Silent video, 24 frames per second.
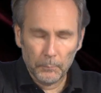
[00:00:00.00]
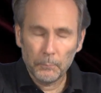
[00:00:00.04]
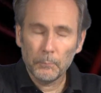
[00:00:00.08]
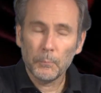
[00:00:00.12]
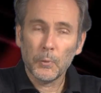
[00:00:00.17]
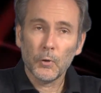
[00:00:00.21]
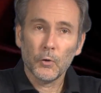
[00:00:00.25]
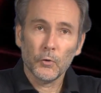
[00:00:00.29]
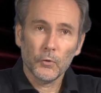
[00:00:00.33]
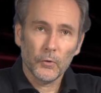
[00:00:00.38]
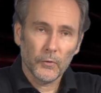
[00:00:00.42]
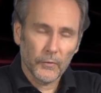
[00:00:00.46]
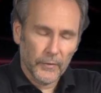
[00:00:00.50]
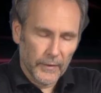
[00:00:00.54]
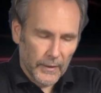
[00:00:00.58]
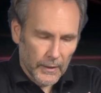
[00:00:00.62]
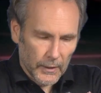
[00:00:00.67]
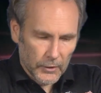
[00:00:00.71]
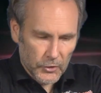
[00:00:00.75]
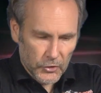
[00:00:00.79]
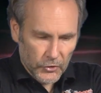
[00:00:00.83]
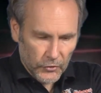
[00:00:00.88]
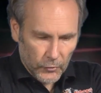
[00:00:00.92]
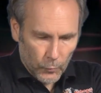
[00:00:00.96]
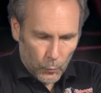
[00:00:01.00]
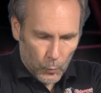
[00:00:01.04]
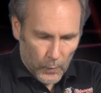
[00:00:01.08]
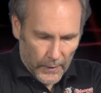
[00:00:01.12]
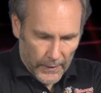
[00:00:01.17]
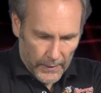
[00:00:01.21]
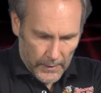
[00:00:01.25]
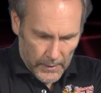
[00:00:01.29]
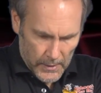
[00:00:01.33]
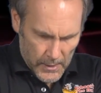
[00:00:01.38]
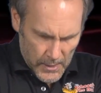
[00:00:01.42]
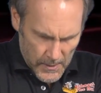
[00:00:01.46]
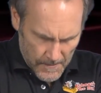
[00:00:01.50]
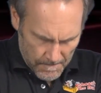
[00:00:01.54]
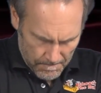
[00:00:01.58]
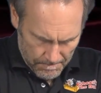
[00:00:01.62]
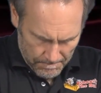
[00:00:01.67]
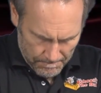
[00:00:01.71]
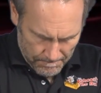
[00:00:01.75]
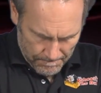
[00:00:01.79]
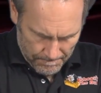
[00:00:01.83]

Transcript: pull the edges away.